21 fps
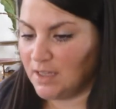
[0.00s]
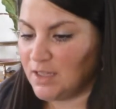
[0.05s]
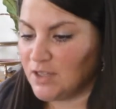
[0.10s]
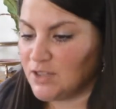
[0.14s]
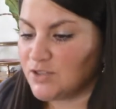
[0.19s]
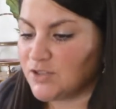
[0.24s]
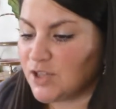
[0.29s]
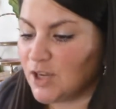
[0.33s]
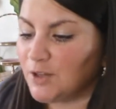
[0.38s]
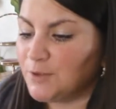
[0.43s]

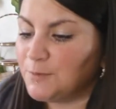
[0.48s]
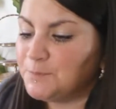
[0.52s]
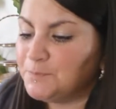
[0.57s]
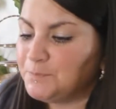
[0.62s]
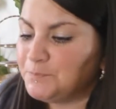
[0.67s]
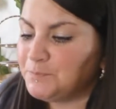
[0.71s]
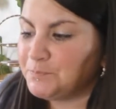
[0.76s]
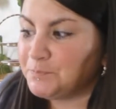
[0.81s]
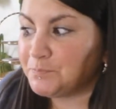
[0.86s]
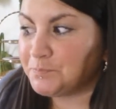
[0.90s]
So
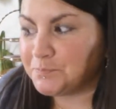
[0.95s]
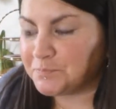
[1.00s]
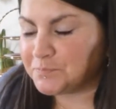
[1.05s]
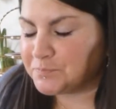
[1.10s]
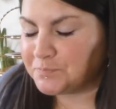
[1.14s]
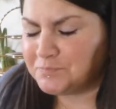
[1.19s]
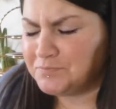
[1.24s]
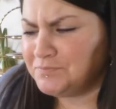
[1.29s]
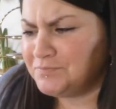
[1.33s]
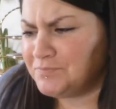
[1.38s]

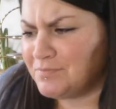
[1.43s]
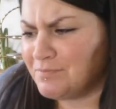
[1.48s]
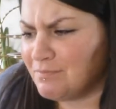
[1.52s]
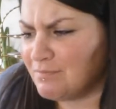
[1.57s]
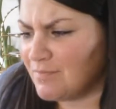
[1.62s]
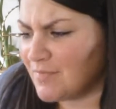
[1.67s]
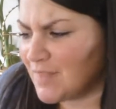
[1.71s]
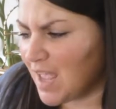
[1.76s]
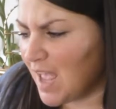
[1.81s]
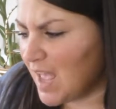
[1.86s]

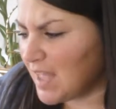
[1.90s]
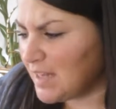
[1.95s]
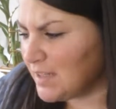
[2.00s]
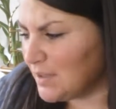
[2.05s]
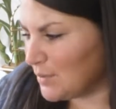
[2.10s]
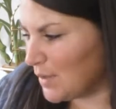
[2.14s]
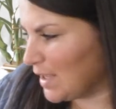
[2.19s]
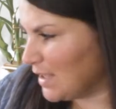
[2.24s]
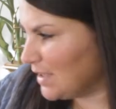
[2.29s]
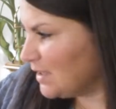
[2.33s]

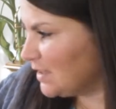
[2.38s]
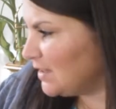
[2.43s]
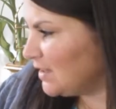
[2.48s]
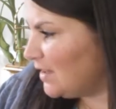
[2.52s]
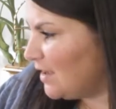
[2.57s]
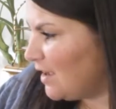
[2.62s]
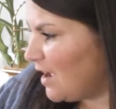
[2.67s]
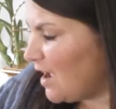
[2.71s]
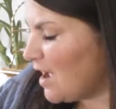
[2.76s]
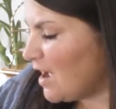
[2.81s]
anyway,
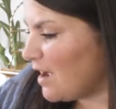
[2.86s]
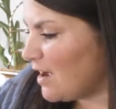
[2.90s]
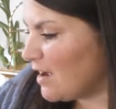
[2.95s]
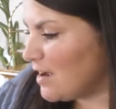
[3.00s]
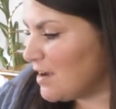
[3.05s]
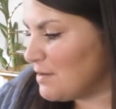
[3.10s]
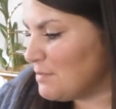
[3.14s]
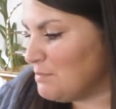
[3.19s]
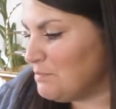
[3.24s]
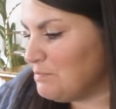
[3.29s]

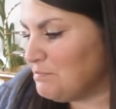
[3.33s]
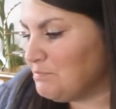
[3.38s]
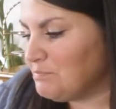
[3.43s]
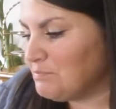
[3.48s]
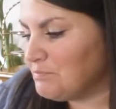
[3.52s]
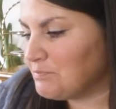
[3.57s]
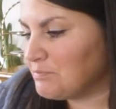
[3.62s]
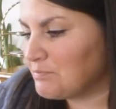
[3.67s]
I